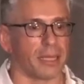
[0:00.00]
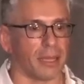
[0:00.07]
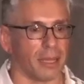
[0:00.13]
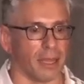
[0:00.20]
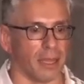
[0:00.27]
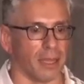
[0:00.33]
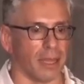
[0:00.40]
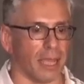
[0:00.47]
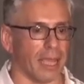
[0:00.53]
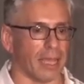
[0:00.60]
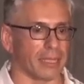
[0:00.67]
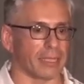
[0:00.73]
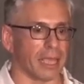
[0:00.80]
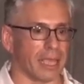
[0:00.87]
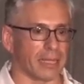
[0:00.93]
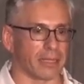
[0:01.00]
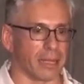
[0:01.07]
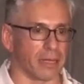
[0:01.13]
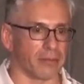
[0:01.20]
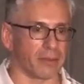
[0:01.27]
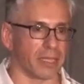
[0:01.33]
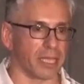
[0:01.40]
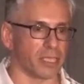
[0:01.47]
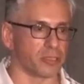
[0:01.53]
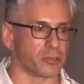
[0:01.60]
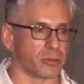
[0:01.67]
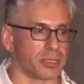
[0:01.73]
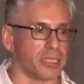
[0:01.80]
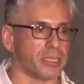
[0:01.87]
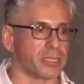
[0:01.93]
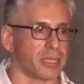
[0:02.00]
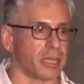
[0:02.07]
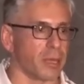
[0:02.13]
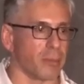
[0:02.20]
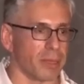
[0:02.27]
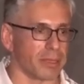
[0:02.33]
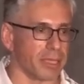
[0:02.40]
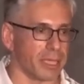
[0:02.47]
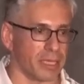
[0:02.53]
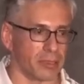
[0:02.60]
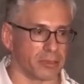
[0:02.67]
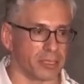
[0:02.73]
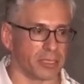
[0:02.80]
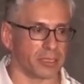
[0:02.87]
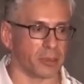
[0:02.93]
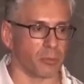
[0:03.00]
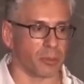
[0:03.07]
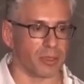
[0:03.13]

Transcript: uh, and, and kind of thinking strategically about the ecosystem.